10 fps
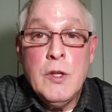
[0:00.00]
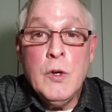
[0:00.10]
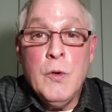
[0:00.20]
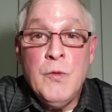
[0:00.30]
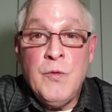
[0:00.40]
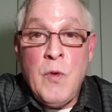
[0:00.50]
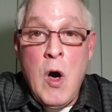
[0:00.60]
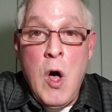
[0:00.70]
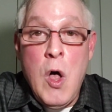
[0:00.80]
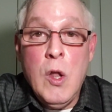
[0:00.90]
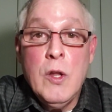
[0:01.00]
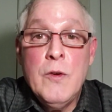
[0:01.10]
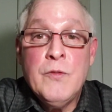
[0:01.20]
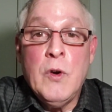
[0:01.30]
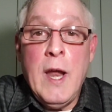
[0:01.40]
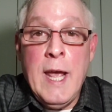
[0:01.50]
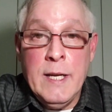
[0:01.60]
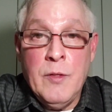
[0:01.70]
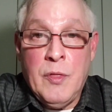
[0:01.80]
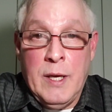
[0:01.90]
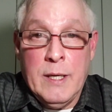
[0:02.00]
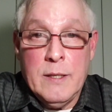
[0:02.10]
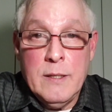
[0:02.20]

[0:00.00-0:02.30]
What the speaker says: you'll fall for anything.